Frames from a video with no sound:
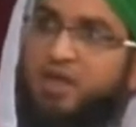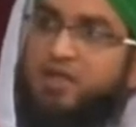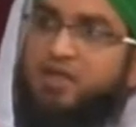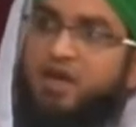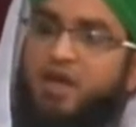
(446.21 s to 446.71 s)

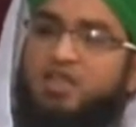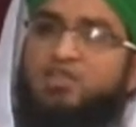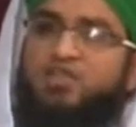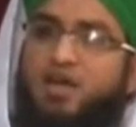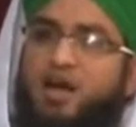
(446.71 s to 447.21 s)
And there are
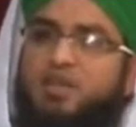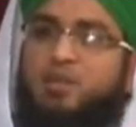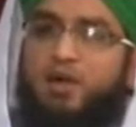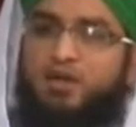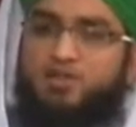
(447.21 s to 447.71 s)

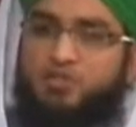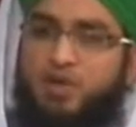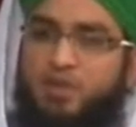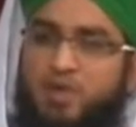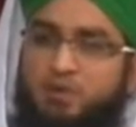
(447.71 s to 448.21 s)
other battles
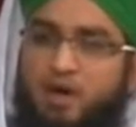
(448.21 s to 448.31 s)
where Nabi